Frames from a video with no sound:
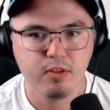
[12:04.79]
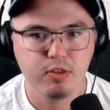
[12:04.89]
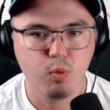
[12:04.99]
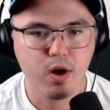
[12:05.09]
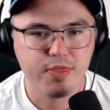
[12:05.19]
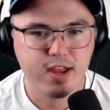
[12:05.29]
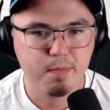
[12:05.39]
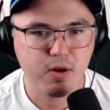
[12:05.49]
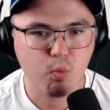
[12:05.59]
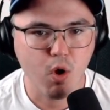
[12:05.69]
The one thing
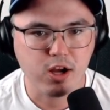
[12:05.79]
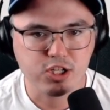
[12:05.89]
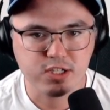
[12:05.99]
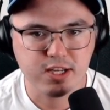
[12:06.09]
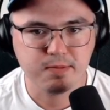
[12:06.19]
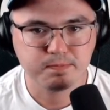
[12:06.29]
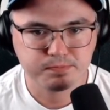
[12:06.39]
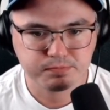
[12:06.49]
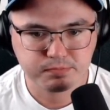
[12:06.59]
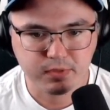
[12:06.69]
about Washington
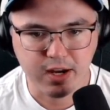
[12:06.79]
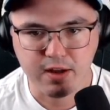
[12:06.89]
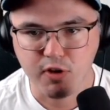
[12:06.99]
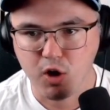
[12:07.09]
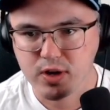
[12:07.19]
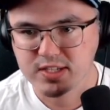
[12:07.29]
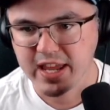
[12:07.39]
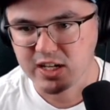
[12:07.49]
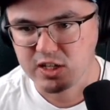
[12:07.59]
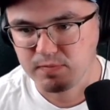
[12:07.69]
that I've always
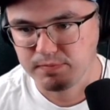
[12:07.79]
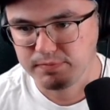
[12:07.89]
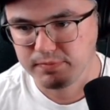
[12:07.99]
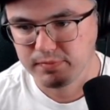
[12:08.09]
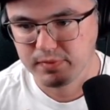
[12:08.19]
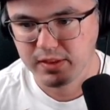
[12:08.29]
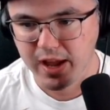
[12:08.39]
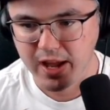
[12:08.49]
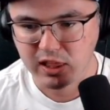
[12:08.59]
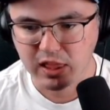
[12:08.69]

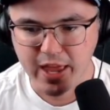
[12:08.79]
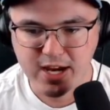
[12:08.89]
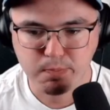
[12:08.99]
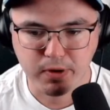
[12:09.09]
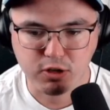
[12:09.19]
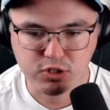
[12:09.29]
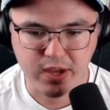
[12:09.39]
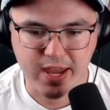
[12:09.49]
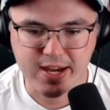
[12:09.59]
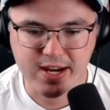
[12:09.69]
liked but also
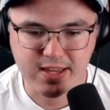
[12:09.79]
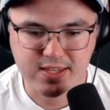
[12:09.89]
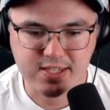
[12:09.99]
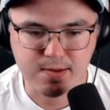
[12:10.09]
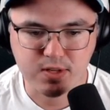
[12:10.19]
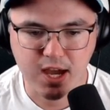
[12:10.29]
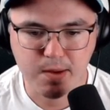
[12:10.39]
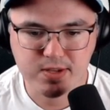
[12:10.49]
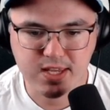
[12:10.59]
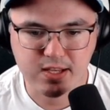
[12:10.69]
hated at the same time
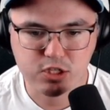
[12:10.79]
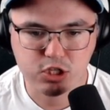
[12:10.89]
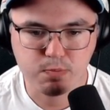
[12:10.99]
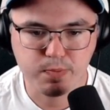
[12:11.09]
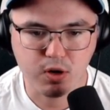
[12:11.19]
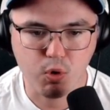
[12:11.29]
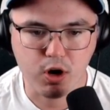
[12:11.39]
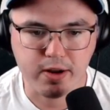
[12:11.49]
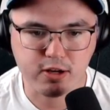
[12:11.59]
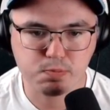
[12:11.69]
is that stupid horn.
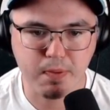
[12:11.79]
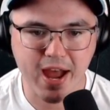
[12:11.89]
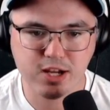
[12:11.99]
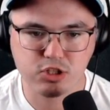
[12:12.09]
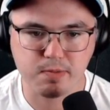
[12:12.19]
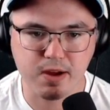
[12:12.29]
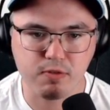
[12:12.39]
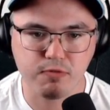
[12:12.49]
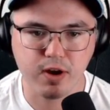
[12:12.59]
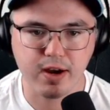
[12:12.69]
Here's Backstrom out in
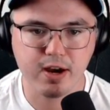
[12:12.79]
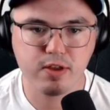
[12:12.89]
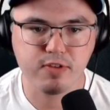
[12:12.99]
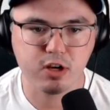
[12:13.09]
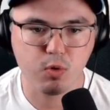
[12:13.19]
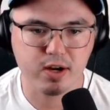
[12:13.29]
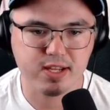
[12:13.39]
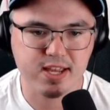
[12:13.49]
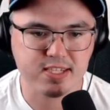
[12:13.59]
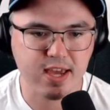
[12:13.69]
front. I don't even know what it
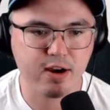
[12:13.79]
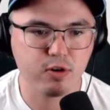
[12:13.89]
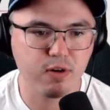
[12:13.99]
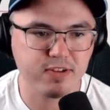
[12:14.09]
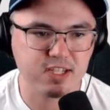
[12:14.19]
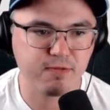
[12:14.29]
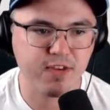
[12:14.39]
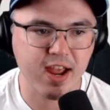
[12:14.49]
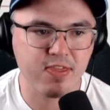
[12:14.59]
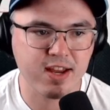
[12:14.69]
is. I don't know if it's a
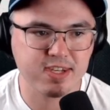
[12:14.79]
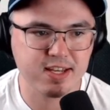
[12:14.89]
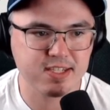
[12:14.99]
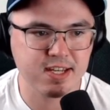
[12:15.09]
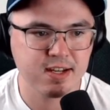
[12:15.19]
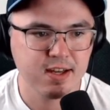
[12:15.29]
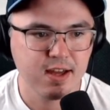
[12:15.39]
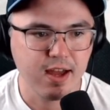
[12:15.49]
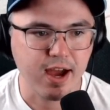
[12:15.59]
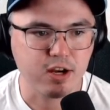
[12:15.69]
fan that does it.
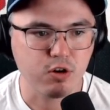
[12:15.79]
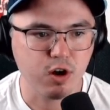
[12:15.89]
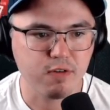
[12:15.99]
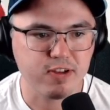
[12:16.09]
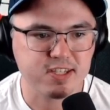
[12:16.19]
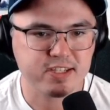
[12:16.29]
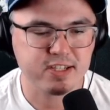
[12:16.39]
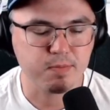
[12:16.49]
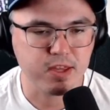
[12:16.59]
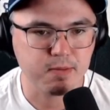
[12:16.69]
I don't know if it's
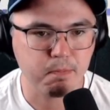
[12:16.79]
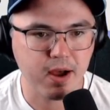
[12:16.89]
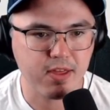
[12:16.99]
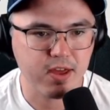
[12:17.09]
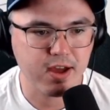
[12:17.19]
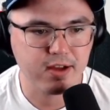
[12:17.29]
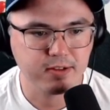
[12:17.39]
something by the